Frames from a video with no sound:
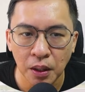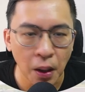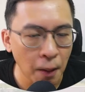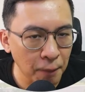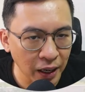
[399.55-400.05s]

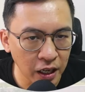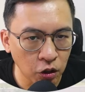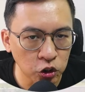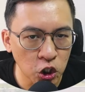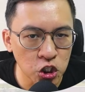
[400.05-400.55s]
market
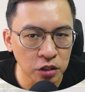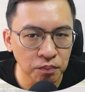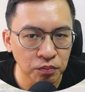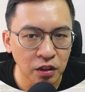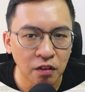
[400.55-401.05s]
condition,
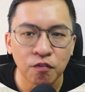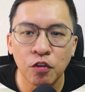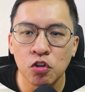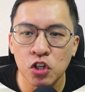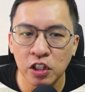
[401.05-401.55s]

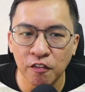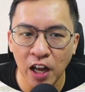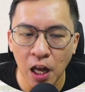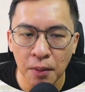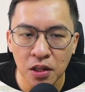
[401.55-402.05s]
future
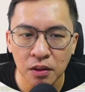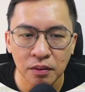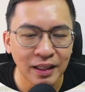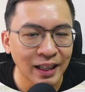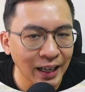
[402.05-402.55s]
development,
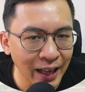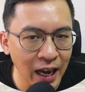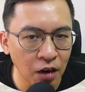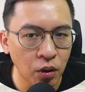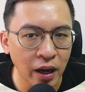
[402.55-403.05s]

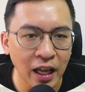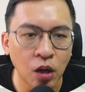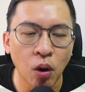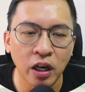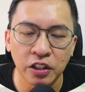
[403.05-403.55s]
layout, and
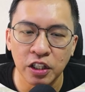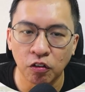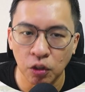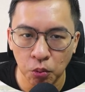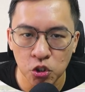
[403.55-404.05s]
quality of the
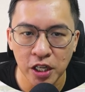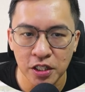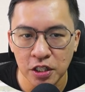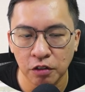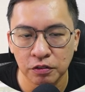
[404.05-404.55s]
project itself.